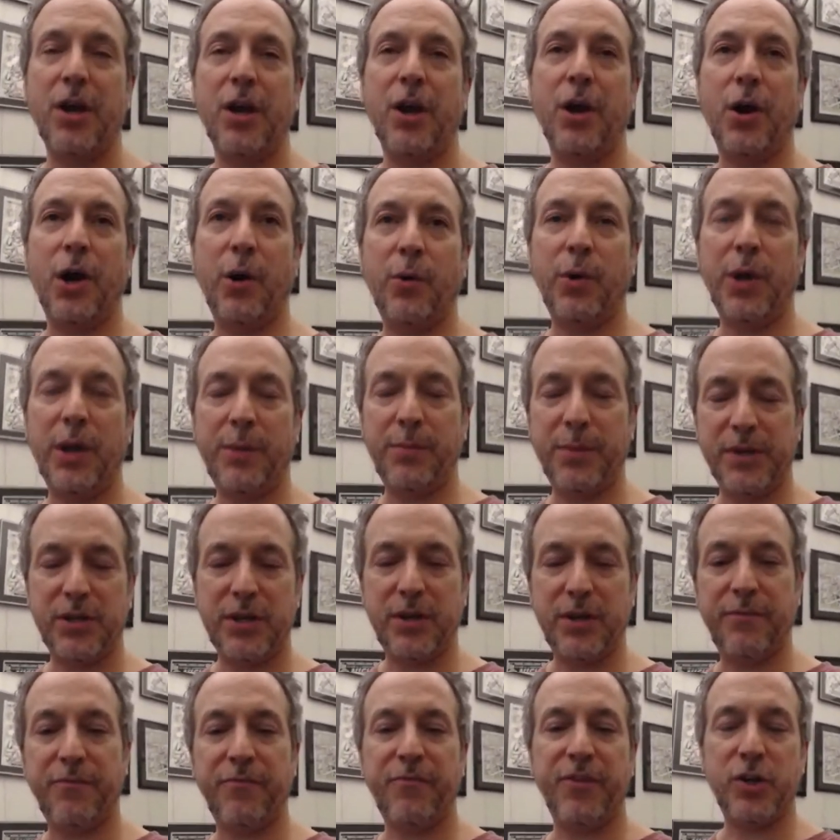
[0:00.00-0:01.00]
Uh, him and
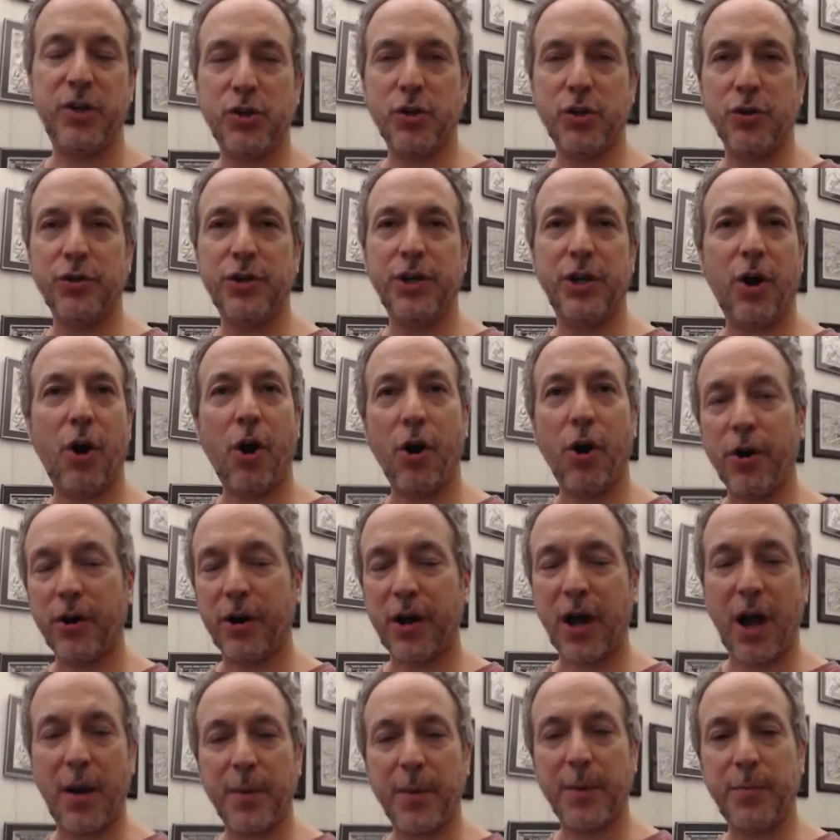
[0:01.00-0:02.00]
Tim Mitchell did a horror
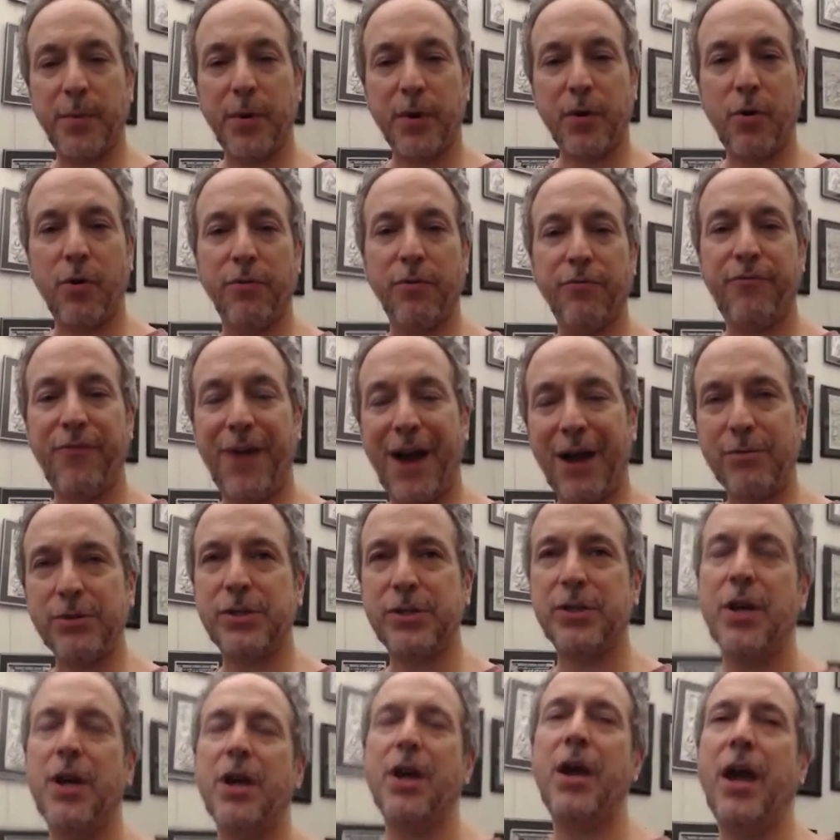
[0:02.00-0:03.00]
comic book called Faust,
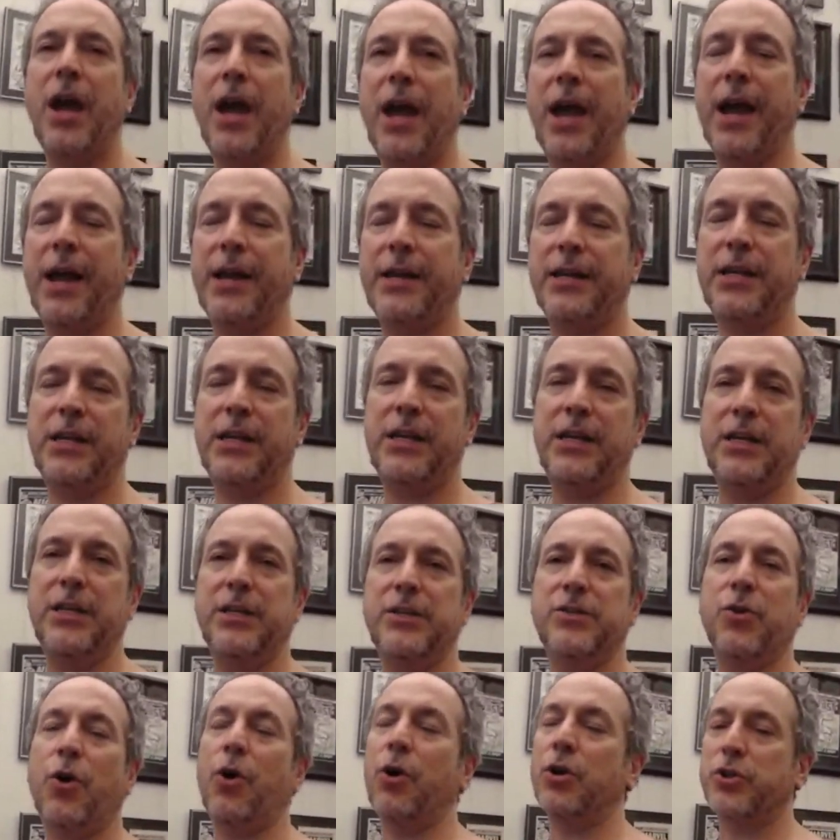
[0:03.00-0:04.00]
and he's
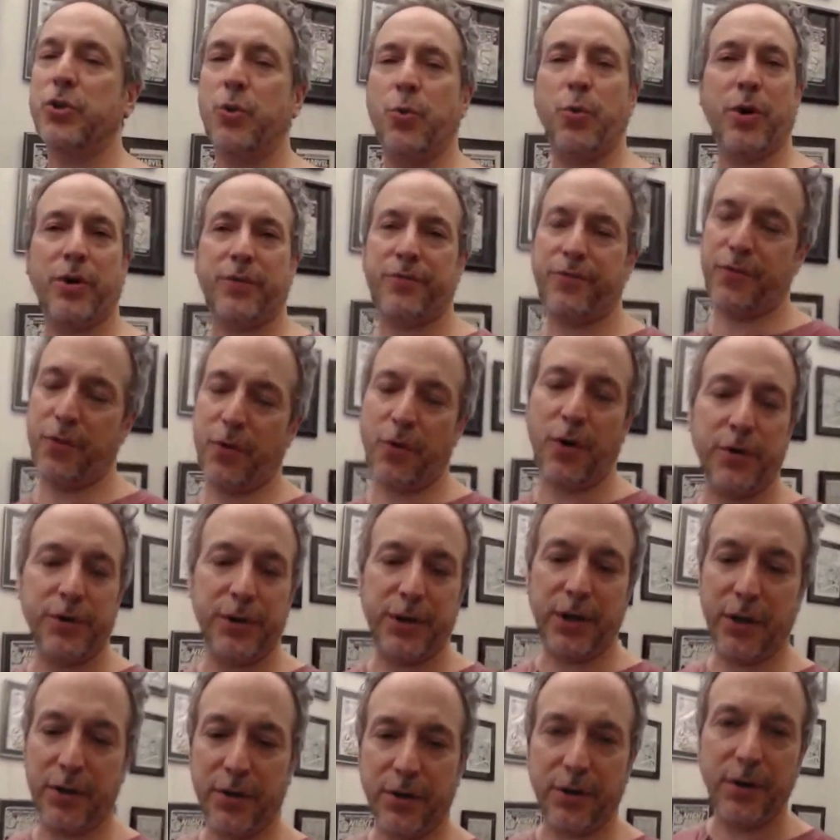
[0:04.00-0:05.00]
also worked for all the
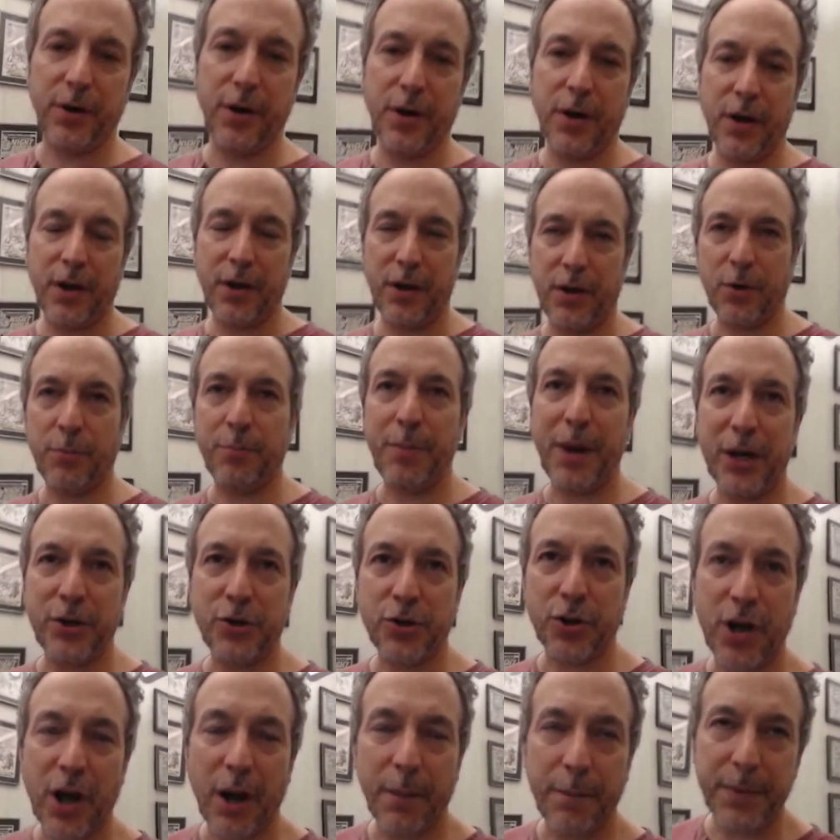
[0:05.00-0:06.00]
other you know major
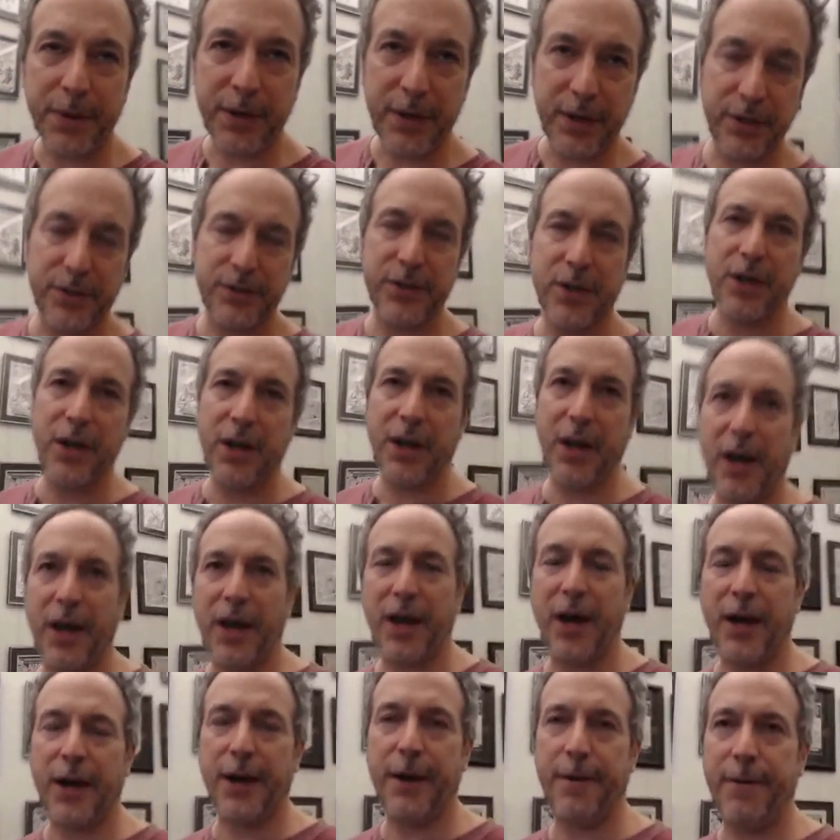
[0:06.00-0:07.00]
companies
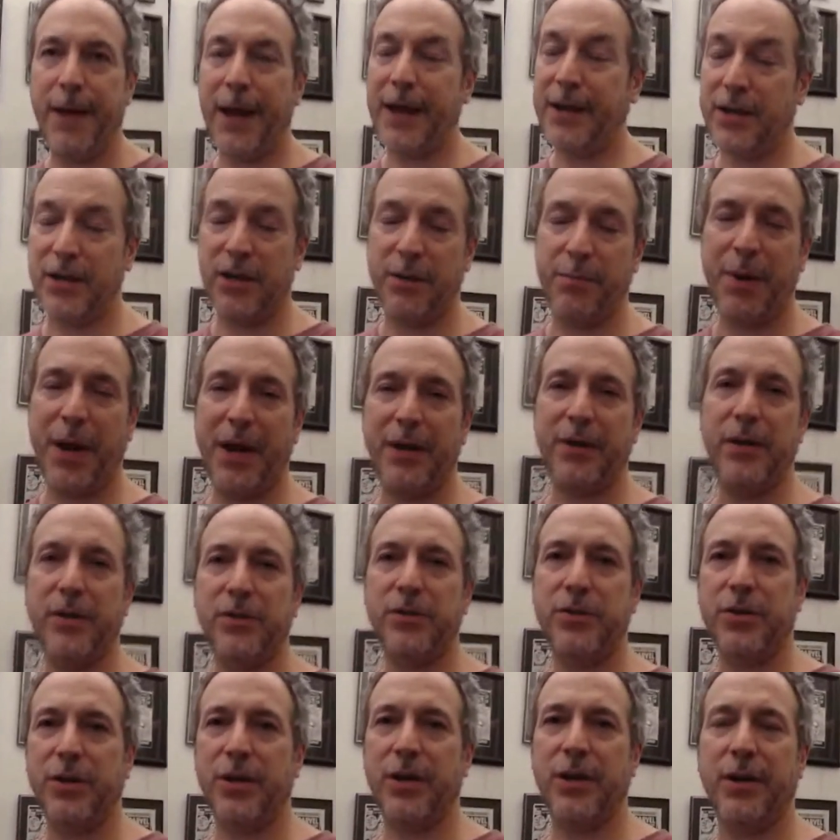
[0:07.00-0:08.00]
uh, and independents,
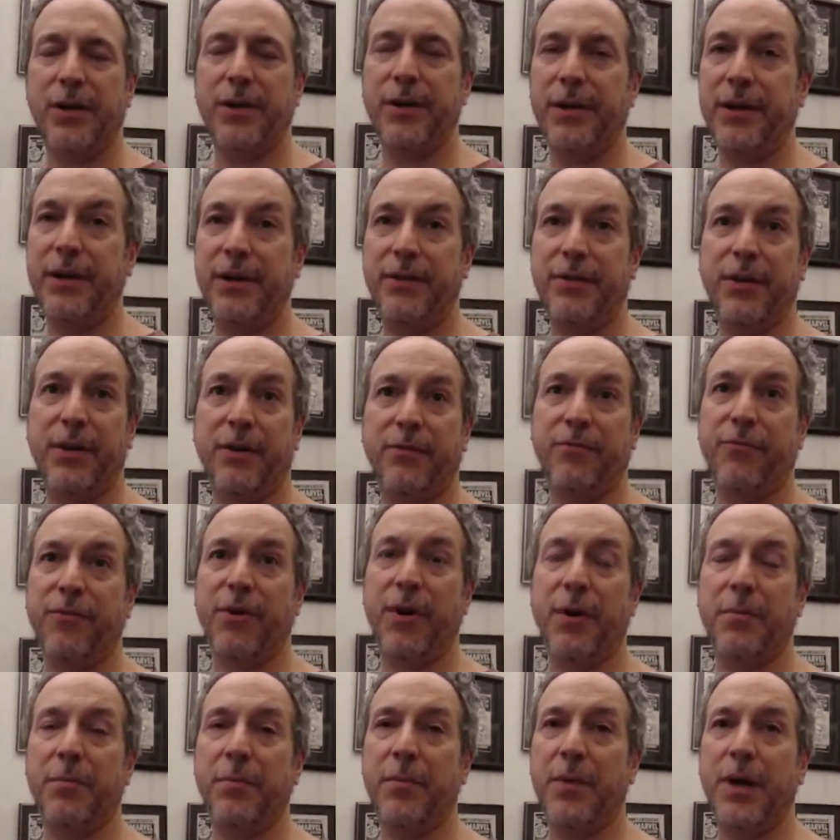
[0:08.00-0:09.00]
uh, anything
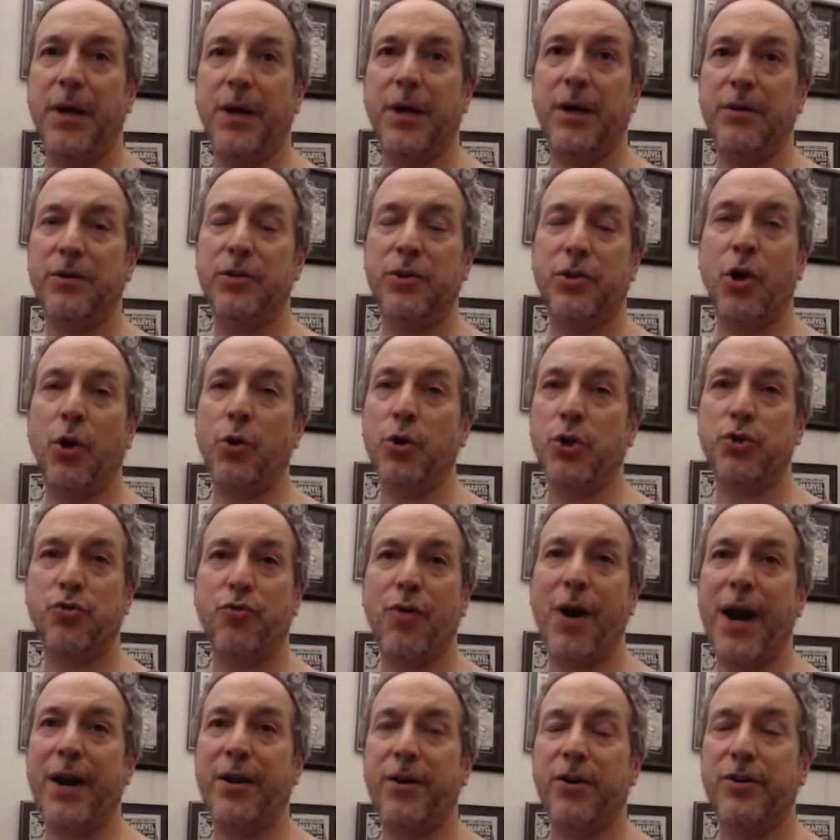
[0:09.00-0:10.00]
from uh, Ghost
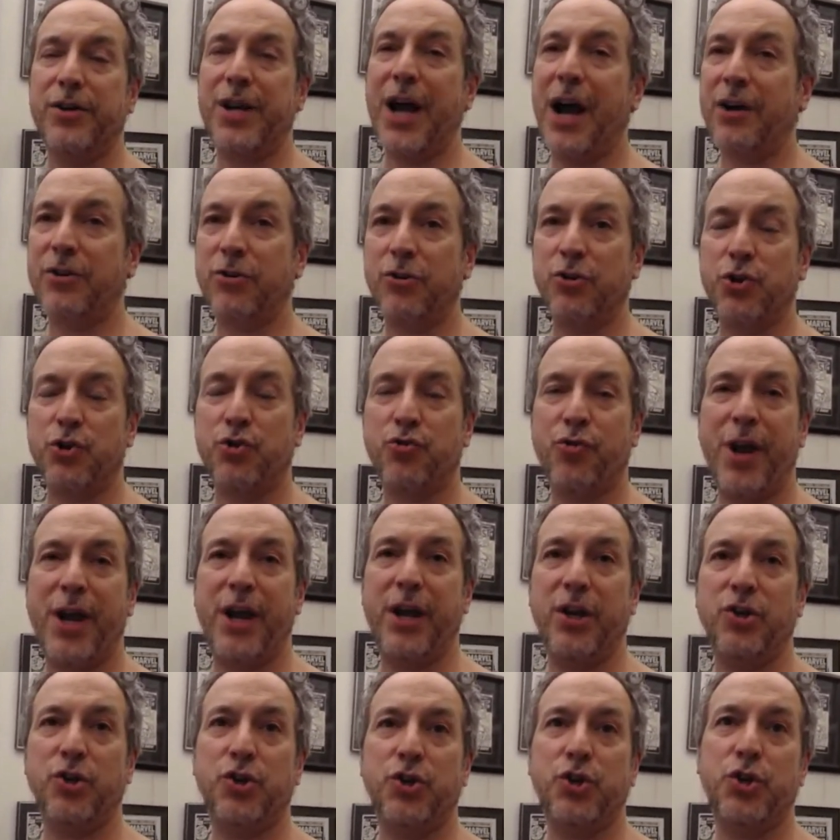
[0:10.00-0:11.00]
Rider, Doctor
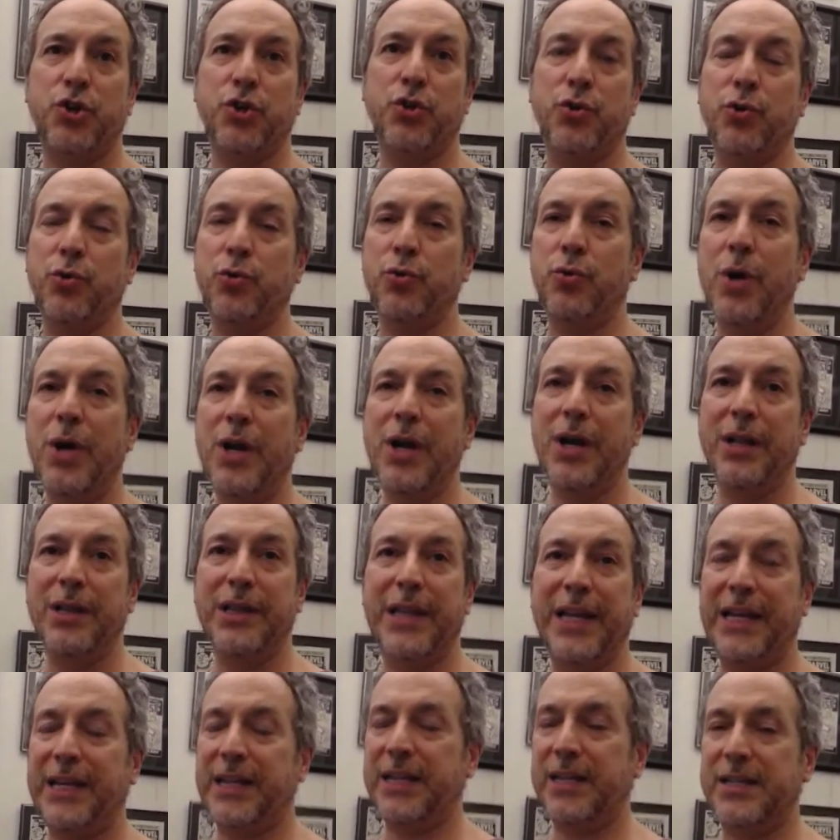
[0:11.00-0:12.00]
Strange to
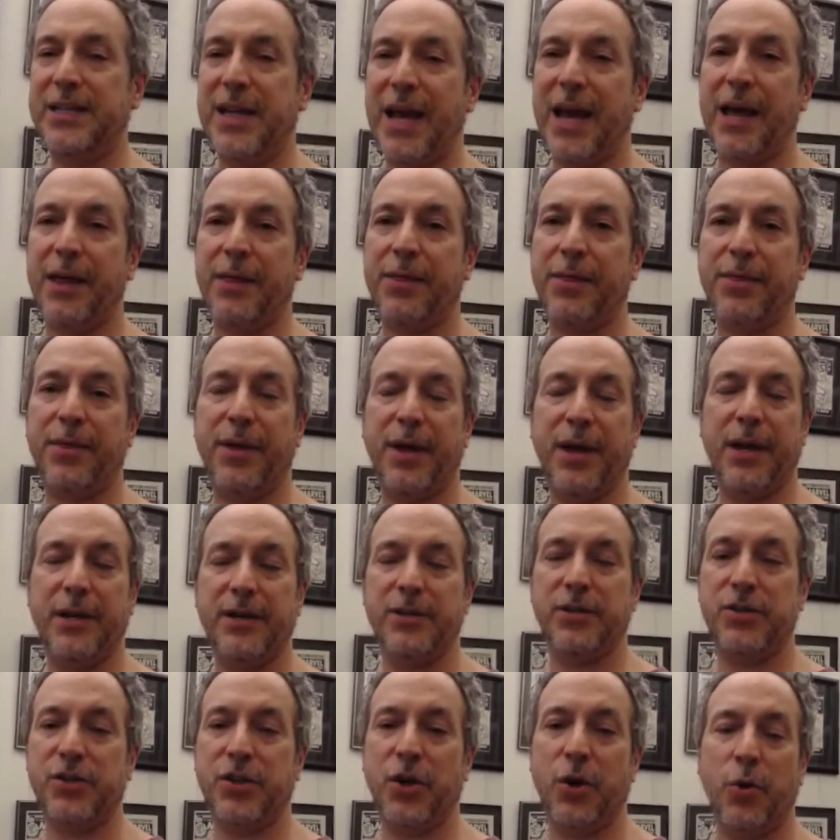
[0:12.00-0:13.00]
Lady Death, and
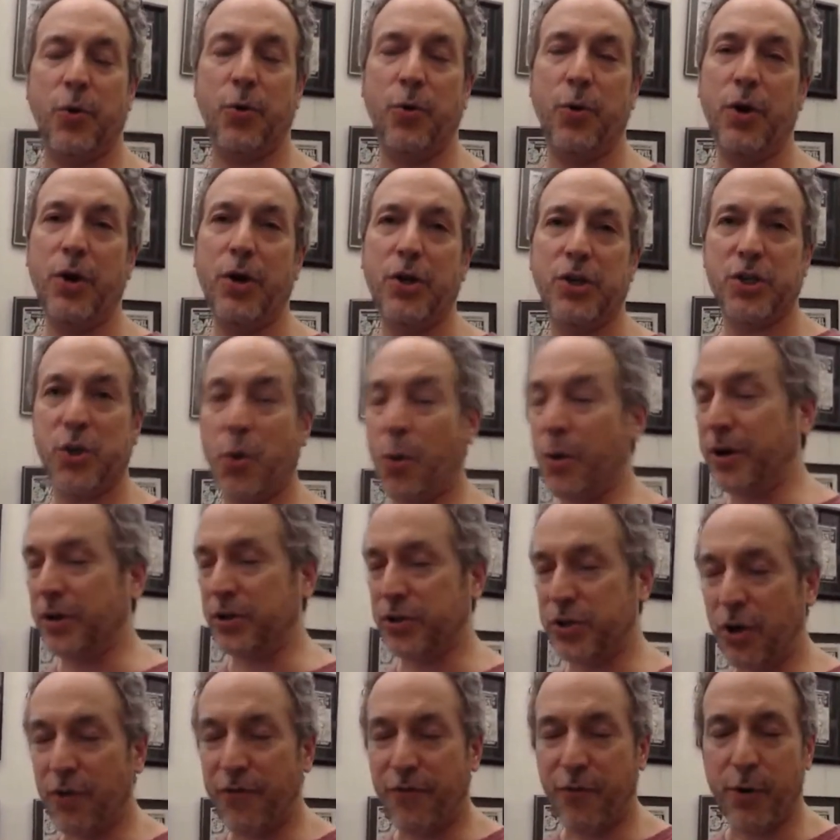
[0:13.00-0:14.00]
so so on and
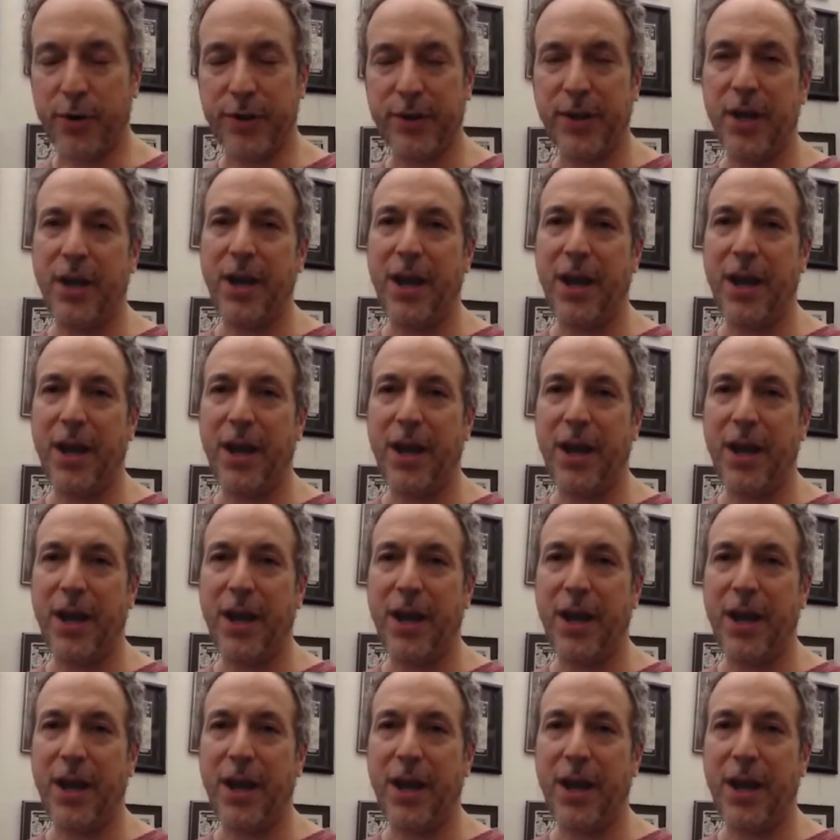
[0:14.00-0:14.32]
so forth.